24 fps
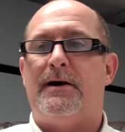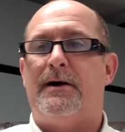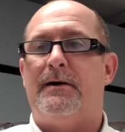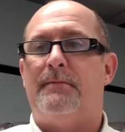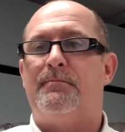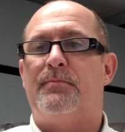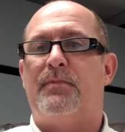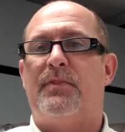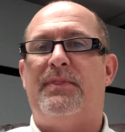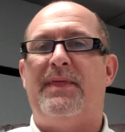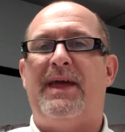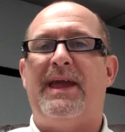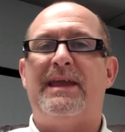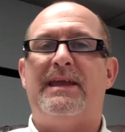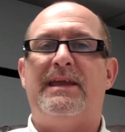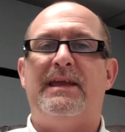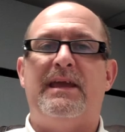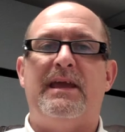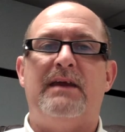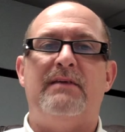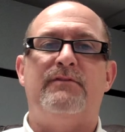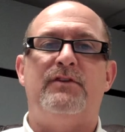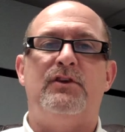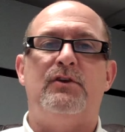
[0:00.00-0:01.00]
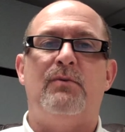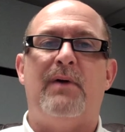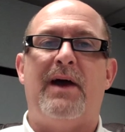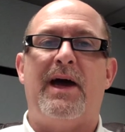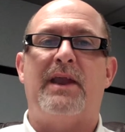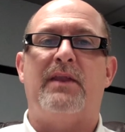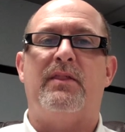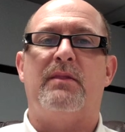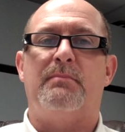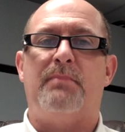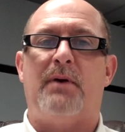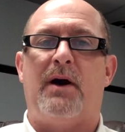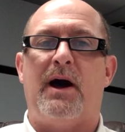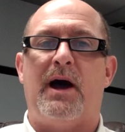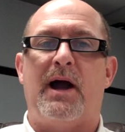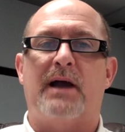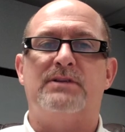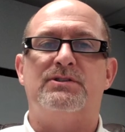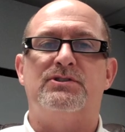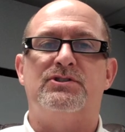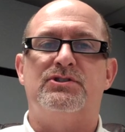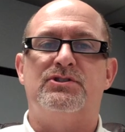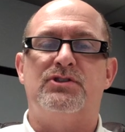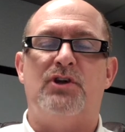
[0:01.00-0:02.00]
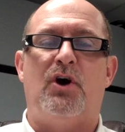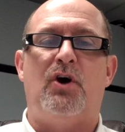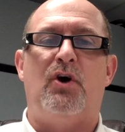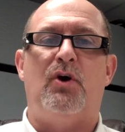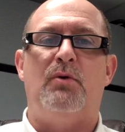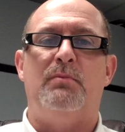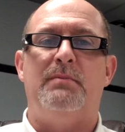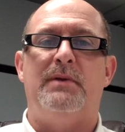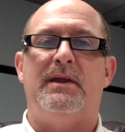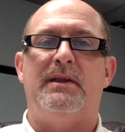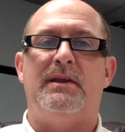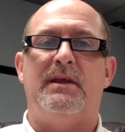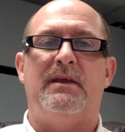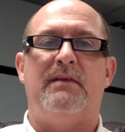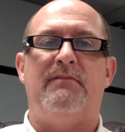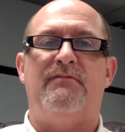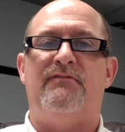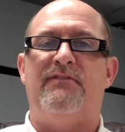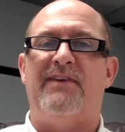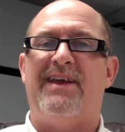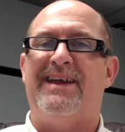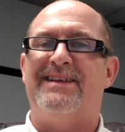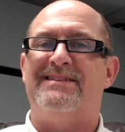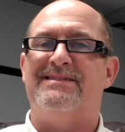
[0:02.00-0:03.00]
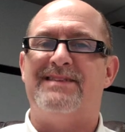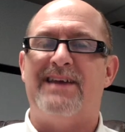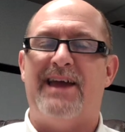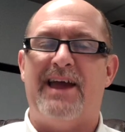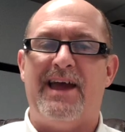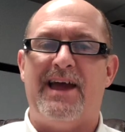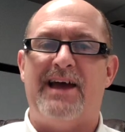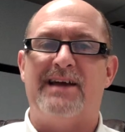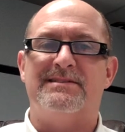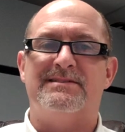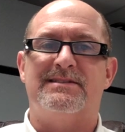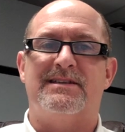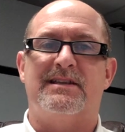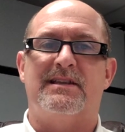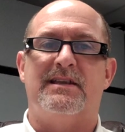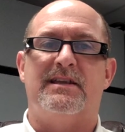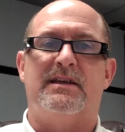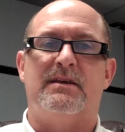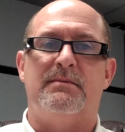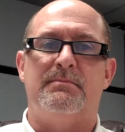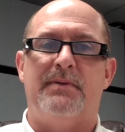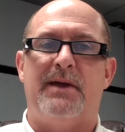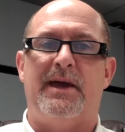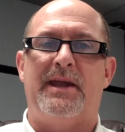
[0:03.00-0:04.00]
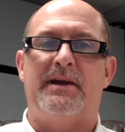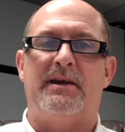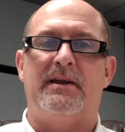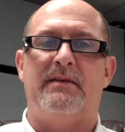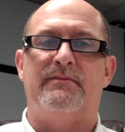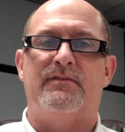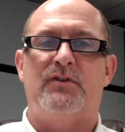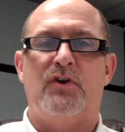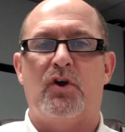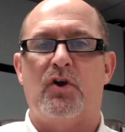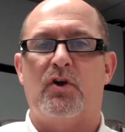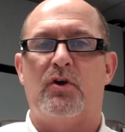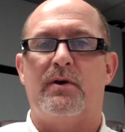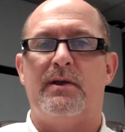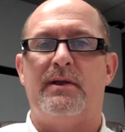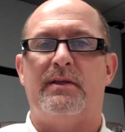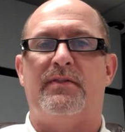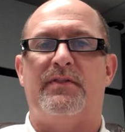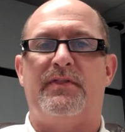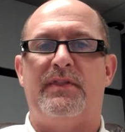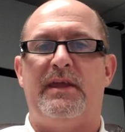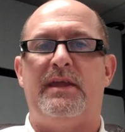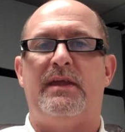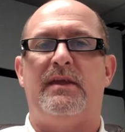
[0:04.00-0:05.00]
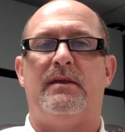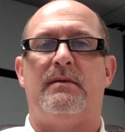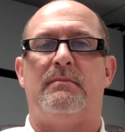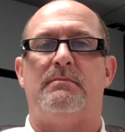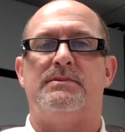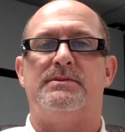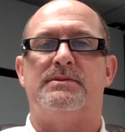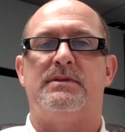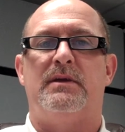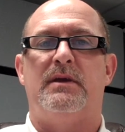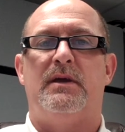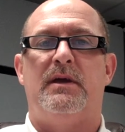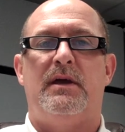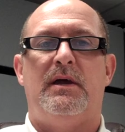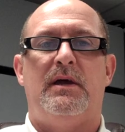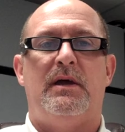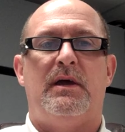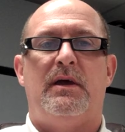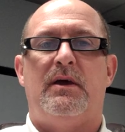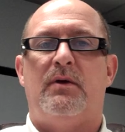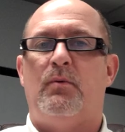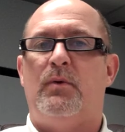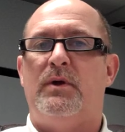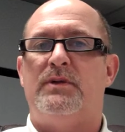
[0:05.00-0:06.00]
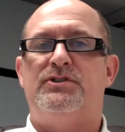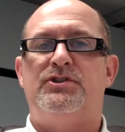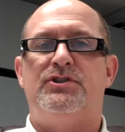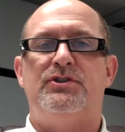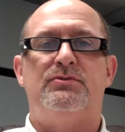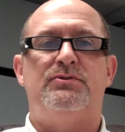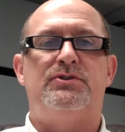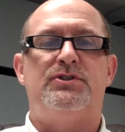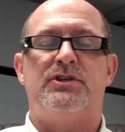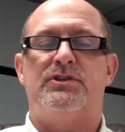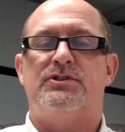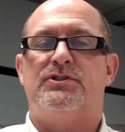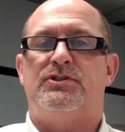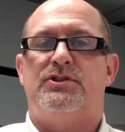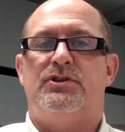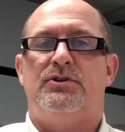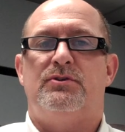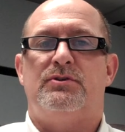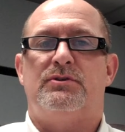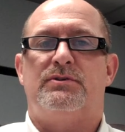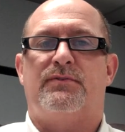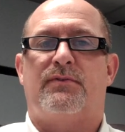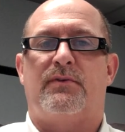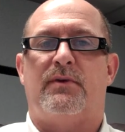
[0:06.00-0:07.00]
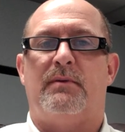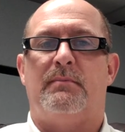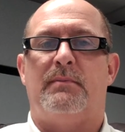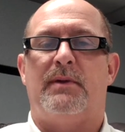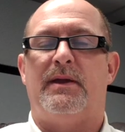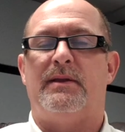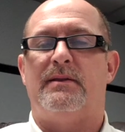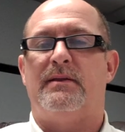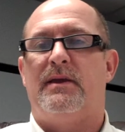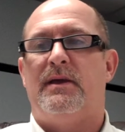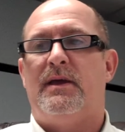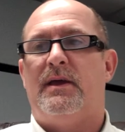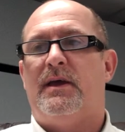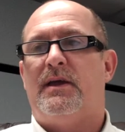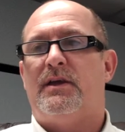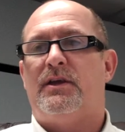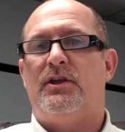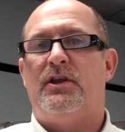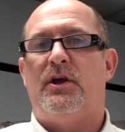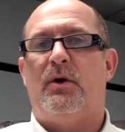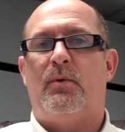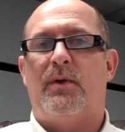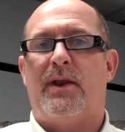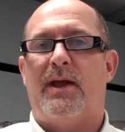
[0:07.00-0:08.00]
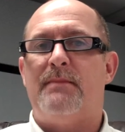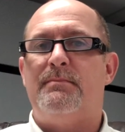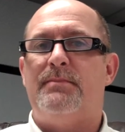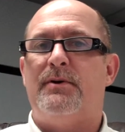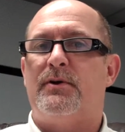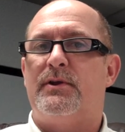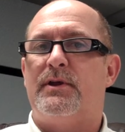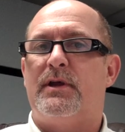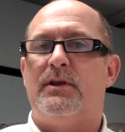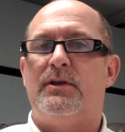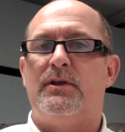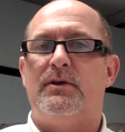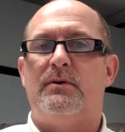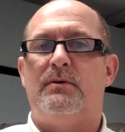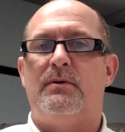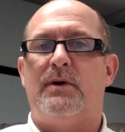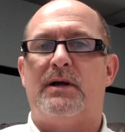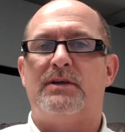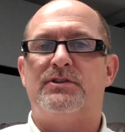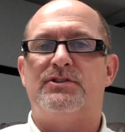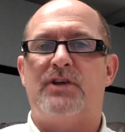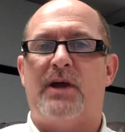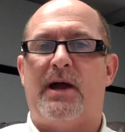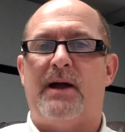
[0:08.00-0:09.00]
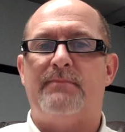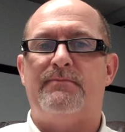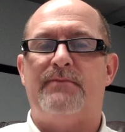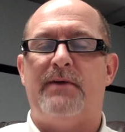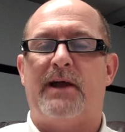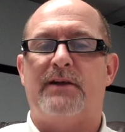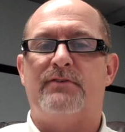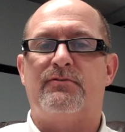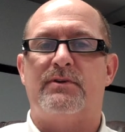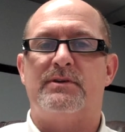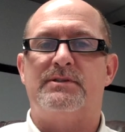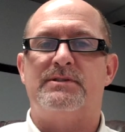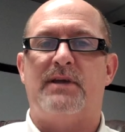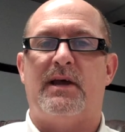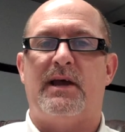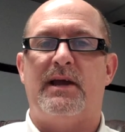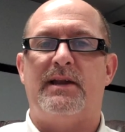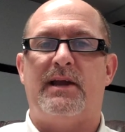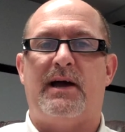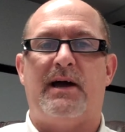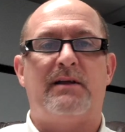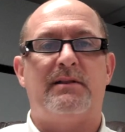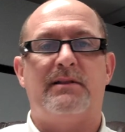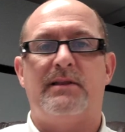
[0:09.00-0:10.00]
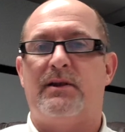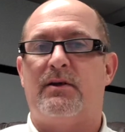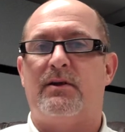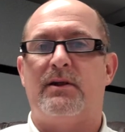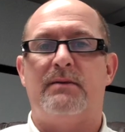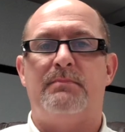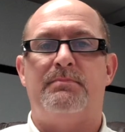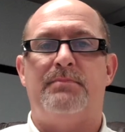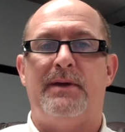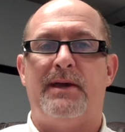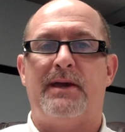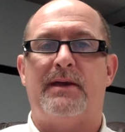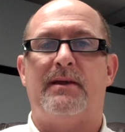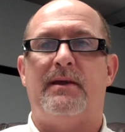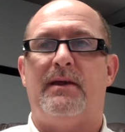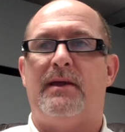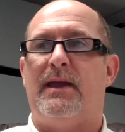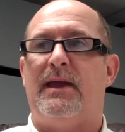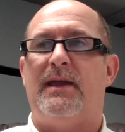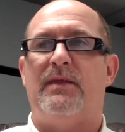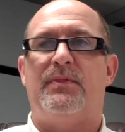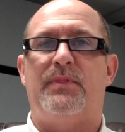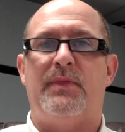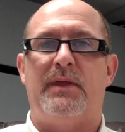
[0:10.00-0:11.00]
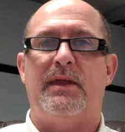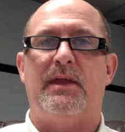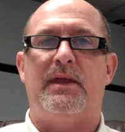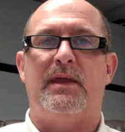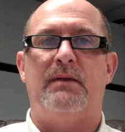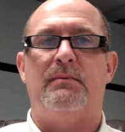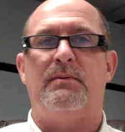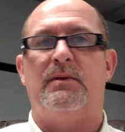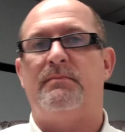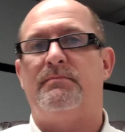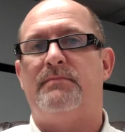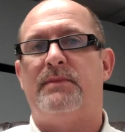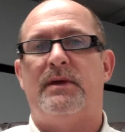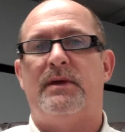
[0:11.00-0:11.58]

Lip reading: They give you out of the box so many fantastically competitive current themes which you just choose from. And when I'm building a new ShopFactory site, I'll literally pick a theme and